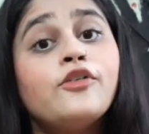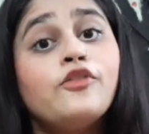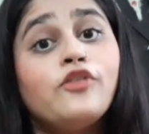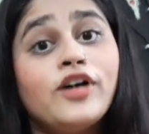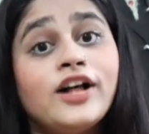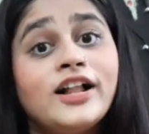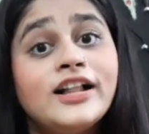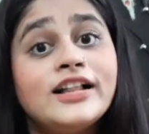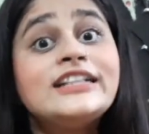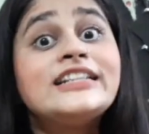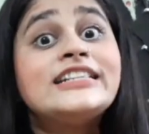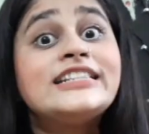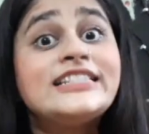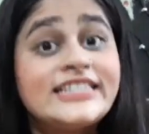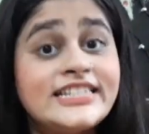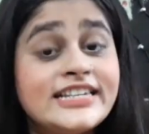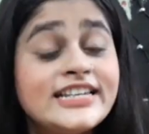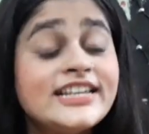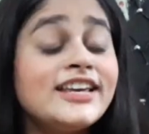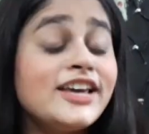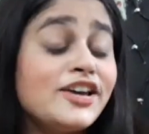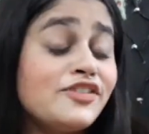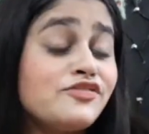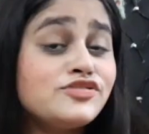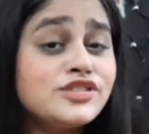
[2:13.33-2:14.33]
Well,
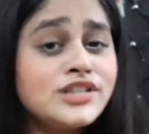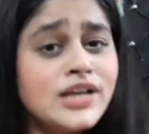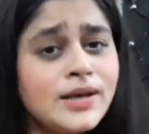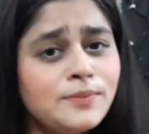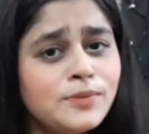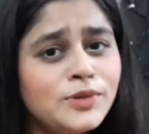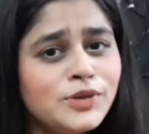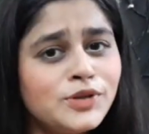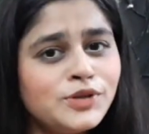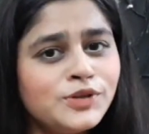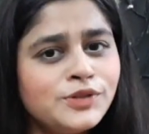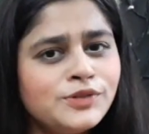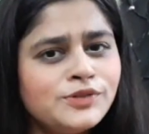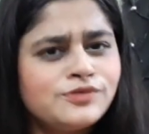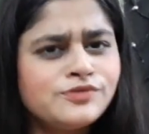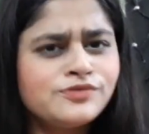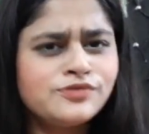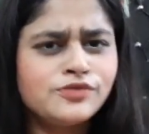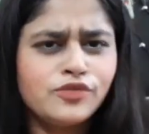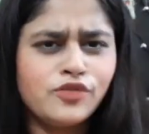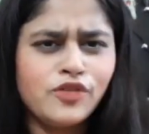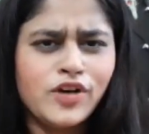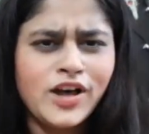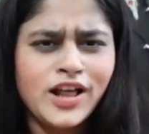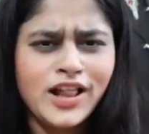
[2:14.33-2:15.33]

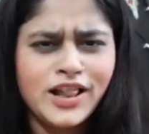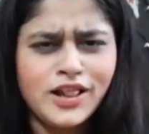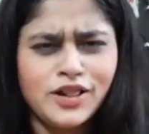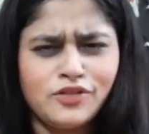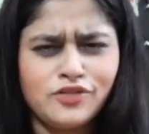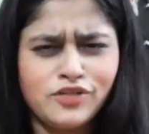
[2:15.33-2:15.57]
TFW, well,